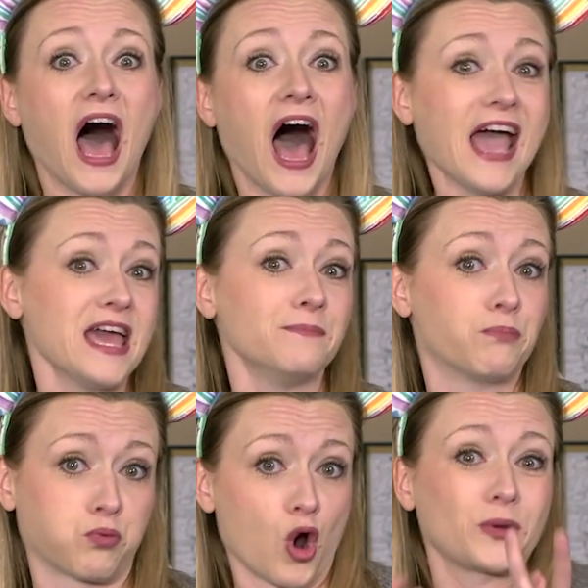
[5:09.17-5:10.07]
I had
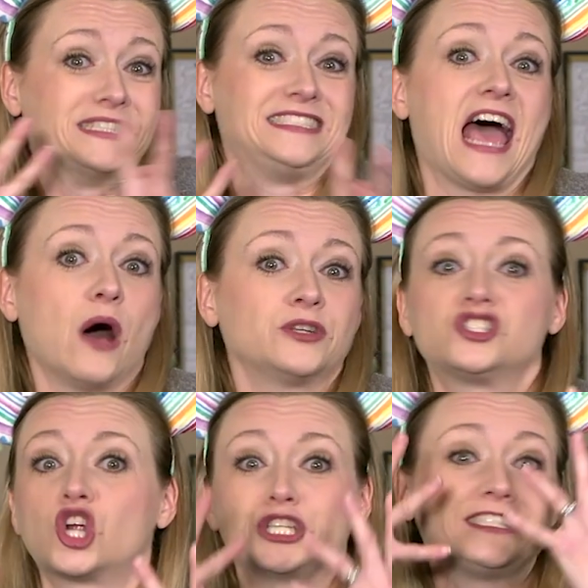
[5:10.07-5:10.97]
broken down and
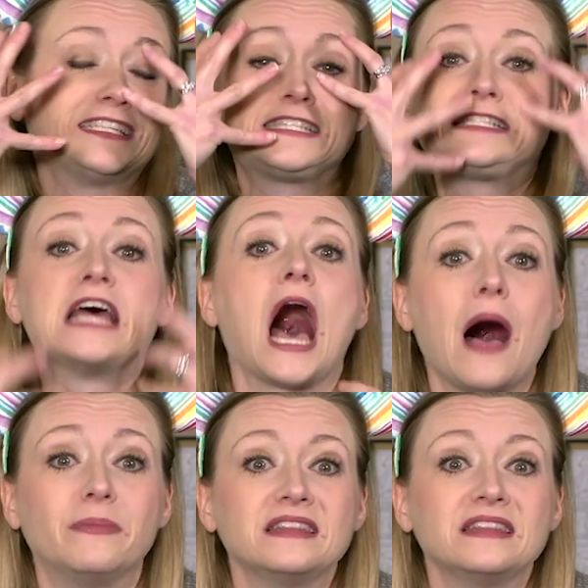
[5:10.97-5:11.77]
started to sob,